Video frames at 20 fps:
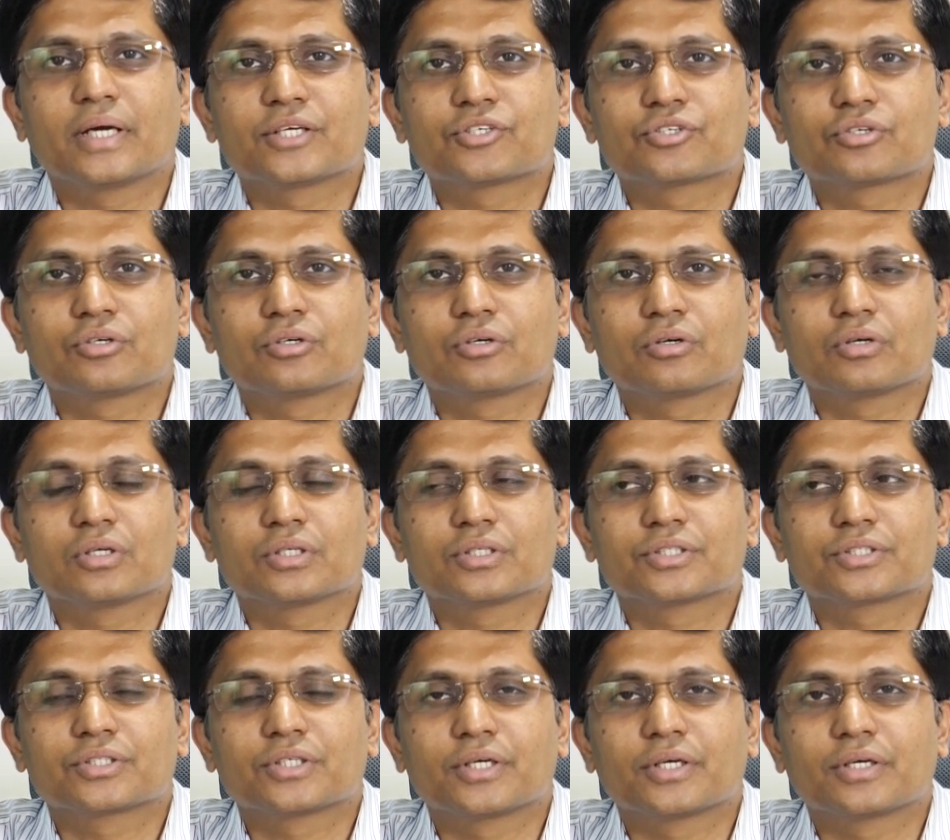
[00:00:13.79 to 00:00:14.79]

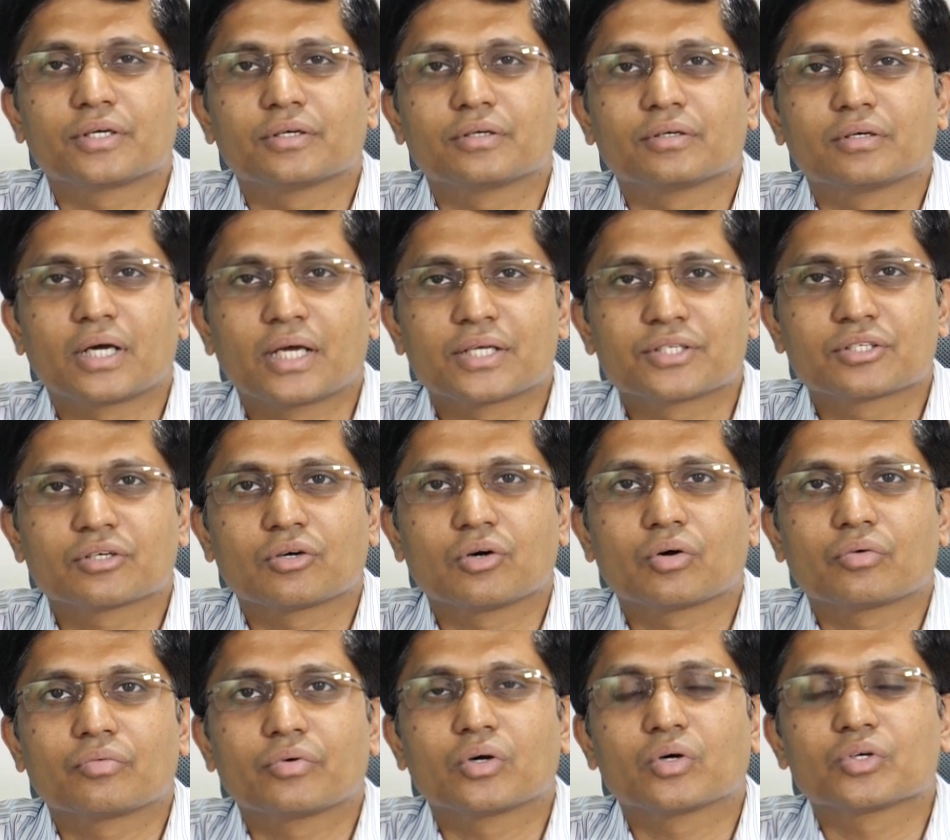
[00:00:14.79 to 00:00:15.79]
gastroenterologist at uh, Aster
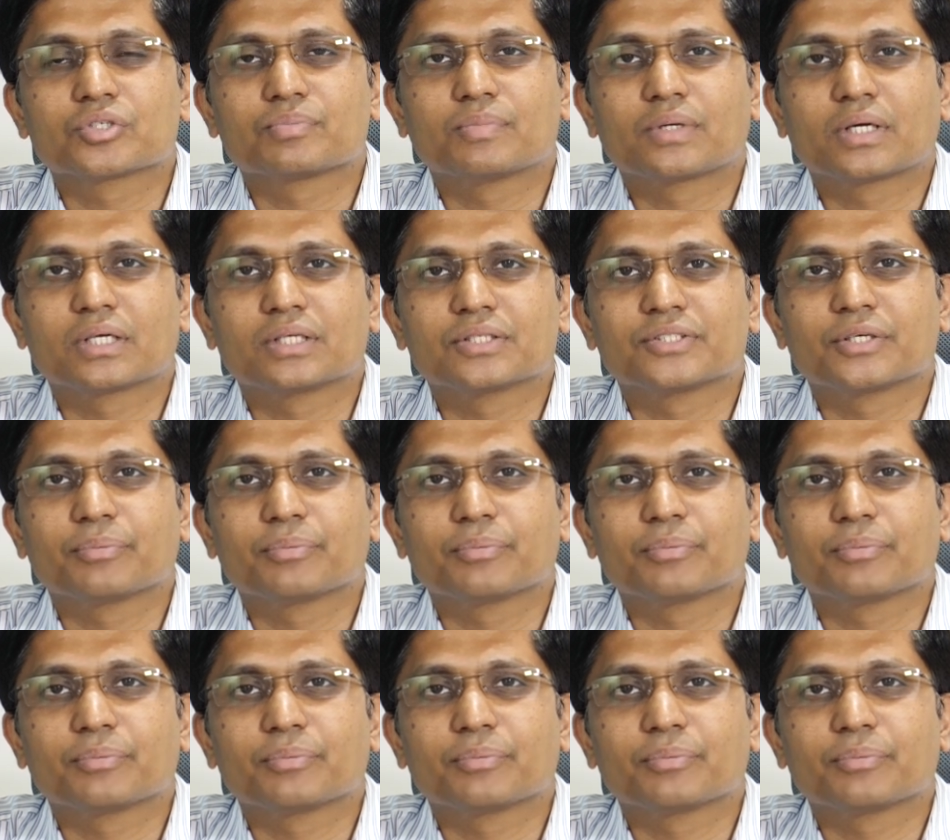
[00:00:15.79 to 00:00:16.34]
RV Hospital,